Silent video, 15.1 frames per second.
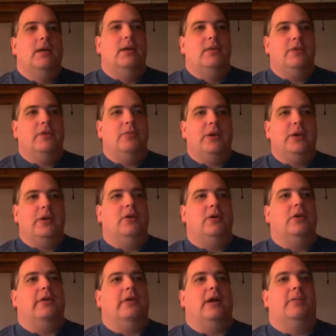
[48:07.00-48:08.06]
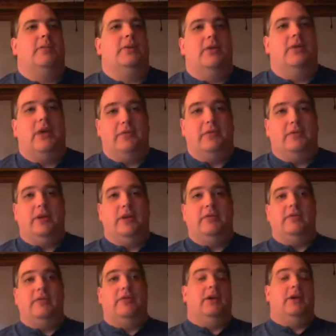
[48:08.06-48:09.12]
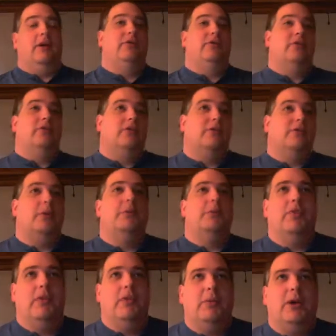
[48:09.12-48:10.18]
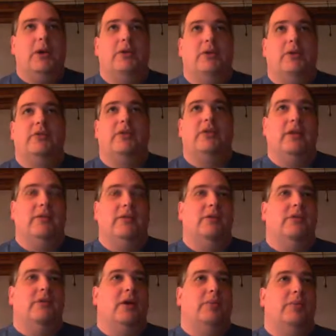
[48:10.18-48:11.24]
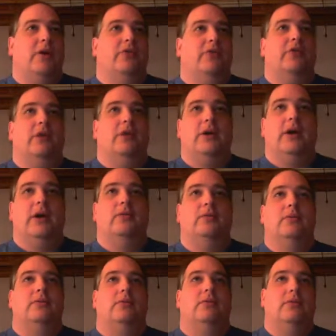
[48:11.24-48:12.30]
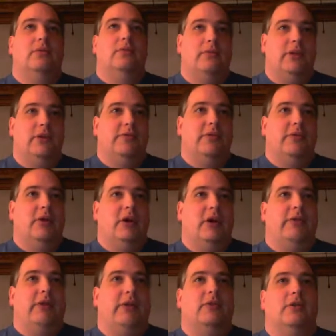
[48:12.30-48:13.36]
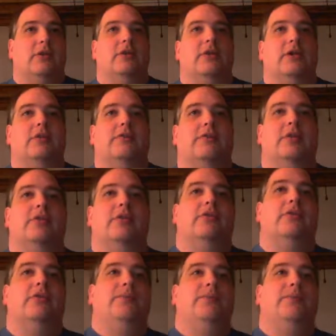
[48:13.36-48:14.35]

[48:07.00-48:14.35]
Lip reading: Let's wait and hook that up until after we have everything else. So what we really want to do is take this parsing code out. Let's figure out how that's going to hook in first.